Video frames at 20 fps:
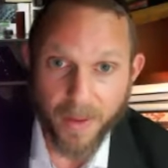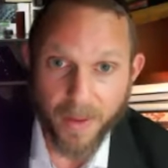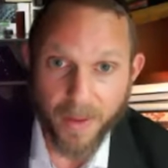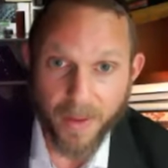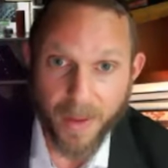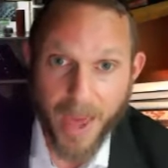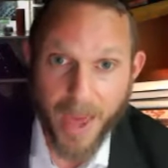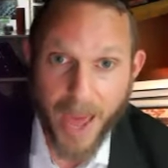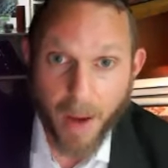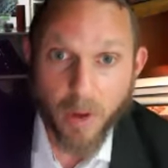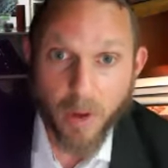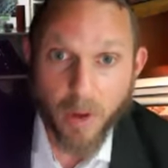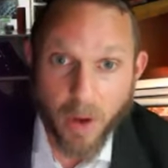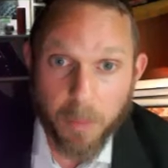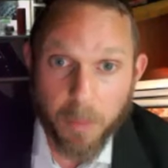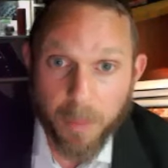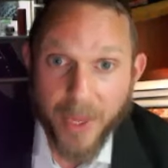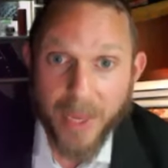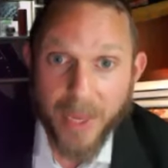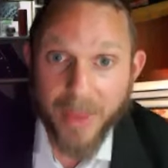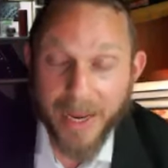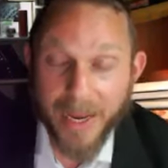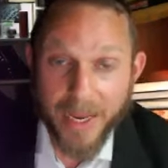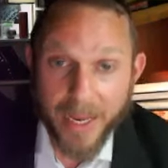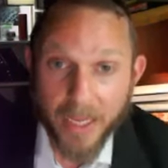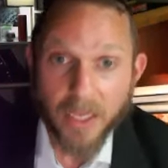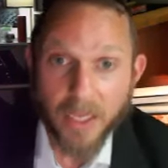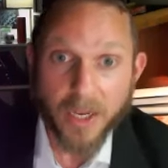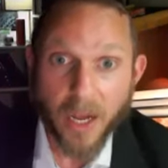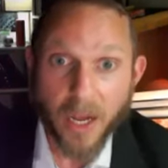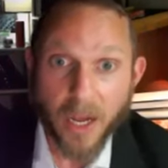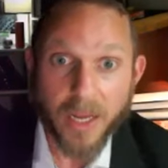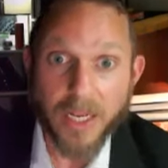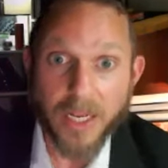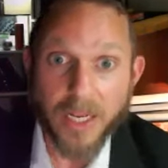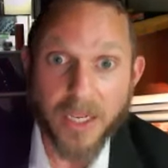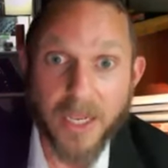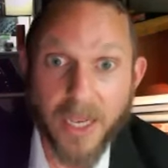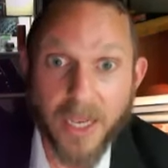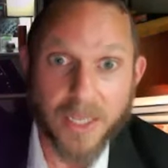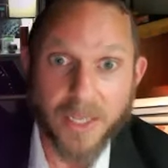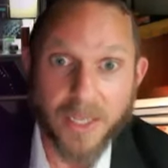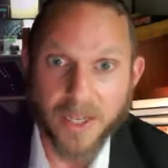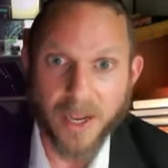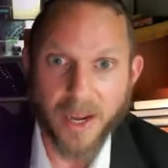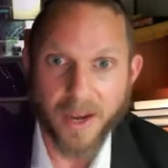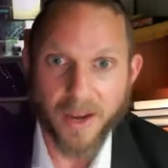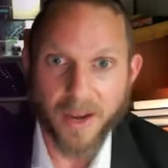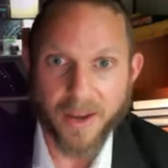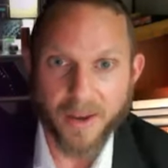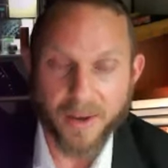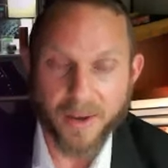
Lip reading: How could it be that Yitzchak is Yitzchak?